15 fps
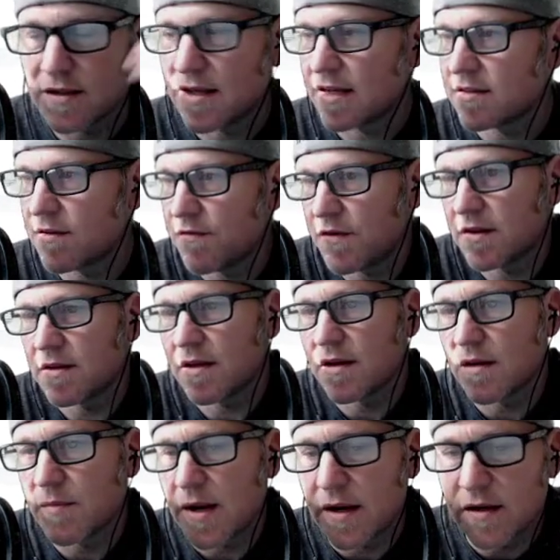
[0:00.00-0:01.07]
And that's the fun
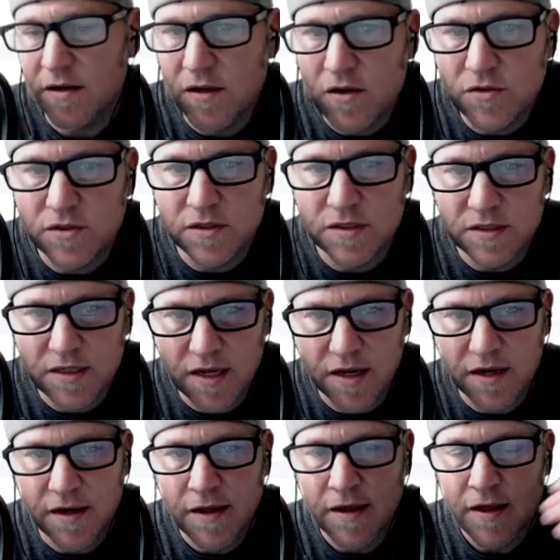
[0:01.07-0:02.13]
thing about enclosure
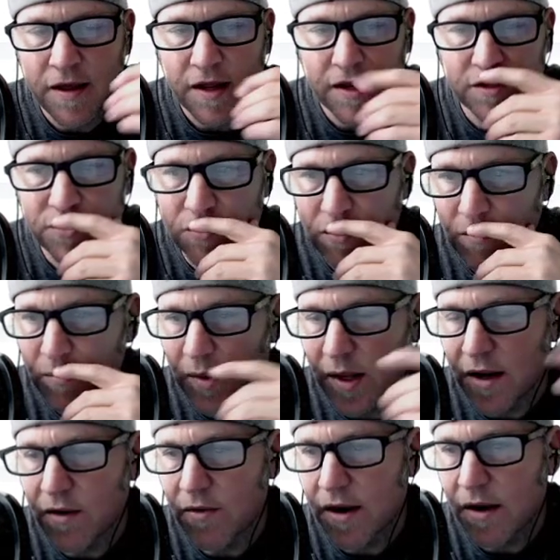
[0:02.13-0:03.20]
design, is you can
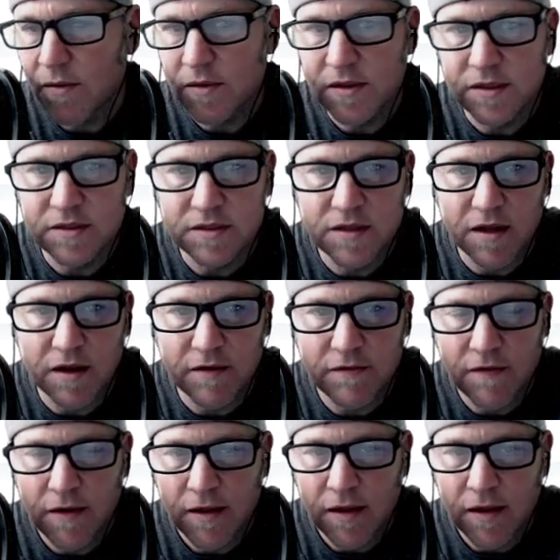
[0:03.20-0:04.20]
play around with this stuff